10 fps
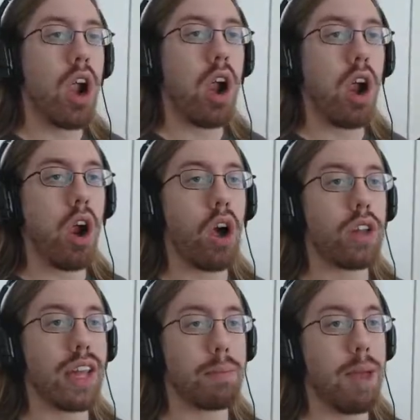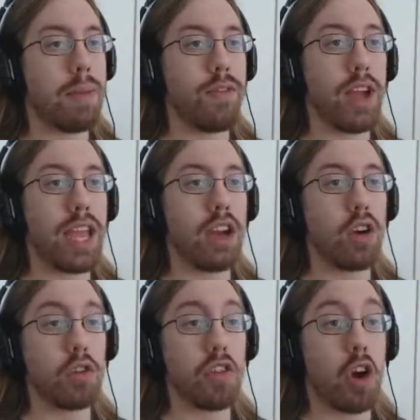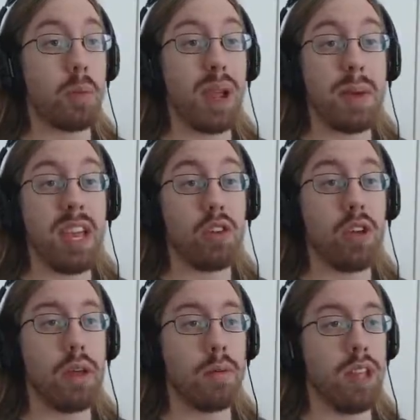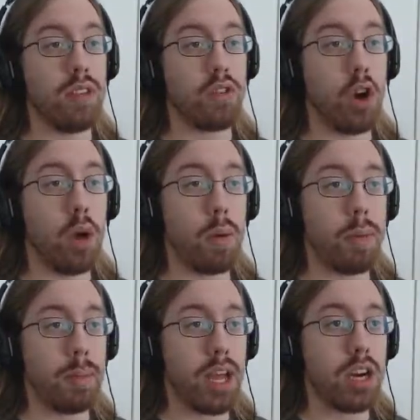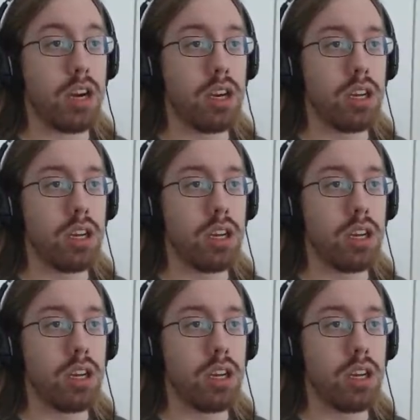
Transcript: Uh, like maybe if I get Earl's car, maybe he'll his car will be better.